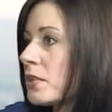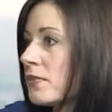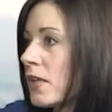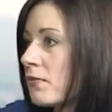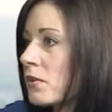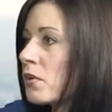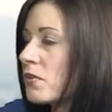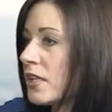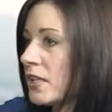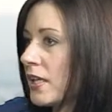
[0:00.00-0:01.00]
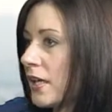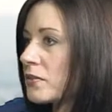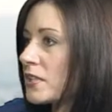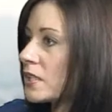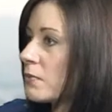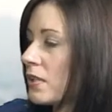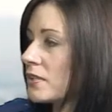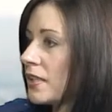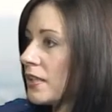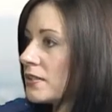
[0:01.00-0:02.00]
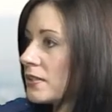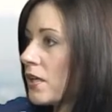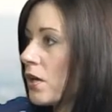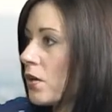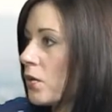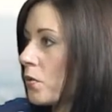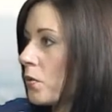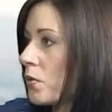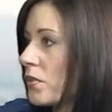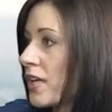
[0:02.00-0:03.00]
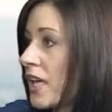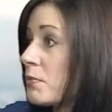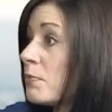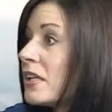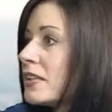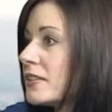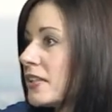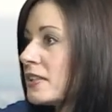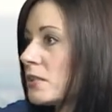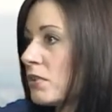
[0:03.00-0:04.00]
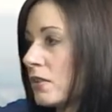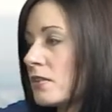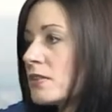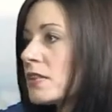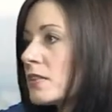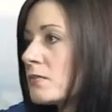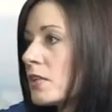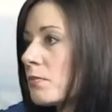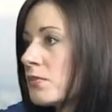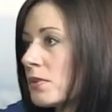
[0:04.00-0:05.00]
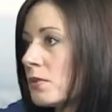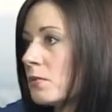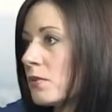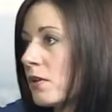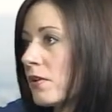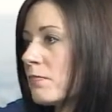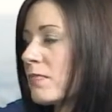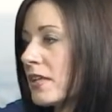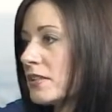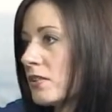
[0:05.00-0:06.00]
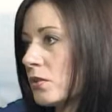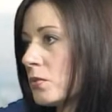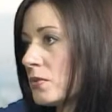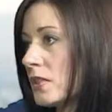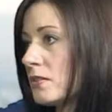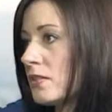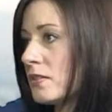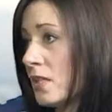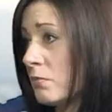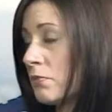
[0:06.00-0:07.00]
So if you haven't got the in-house expertise or the capabilities to bring those systems up, you are impacting the call centres and their